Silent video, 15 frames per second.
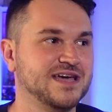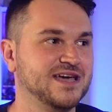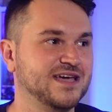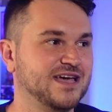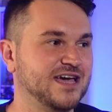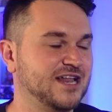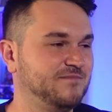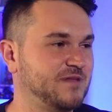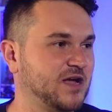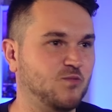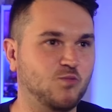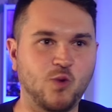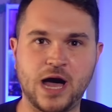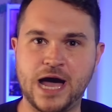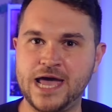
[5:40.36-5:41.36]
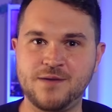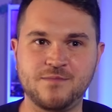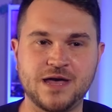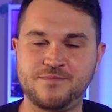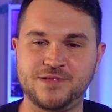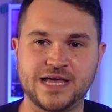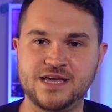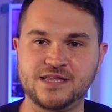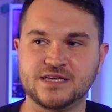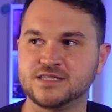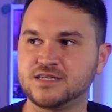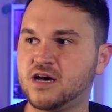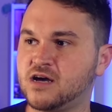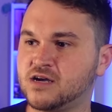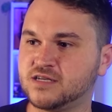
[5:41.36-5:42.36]
And I'm like, why am I playing
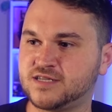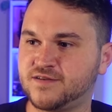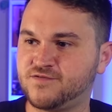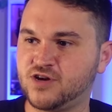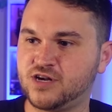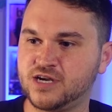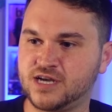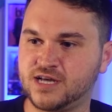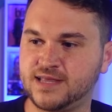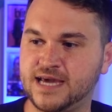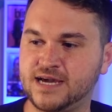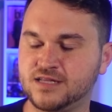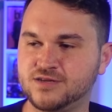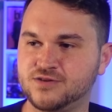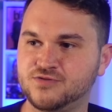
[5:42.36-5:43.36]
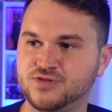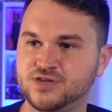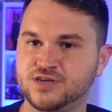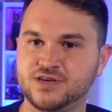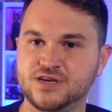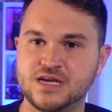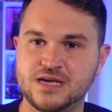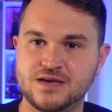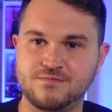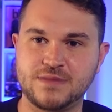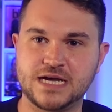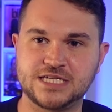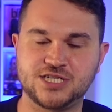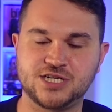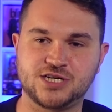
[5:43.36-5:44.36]
this? Oh, because I've got to collect all the
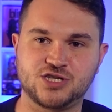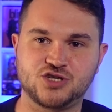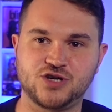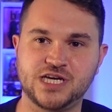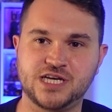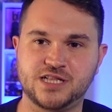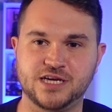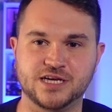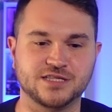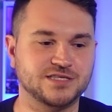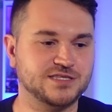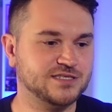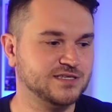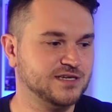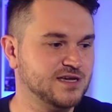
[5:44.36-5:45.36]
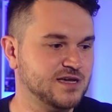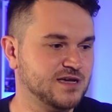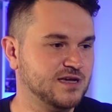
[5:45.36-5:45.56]
magic trinkets.